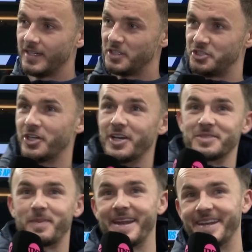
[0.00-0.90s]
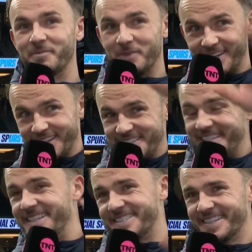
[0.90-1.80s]
The shirts blend in with like the
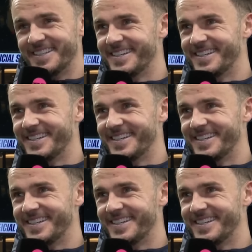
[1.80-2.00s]
seats, and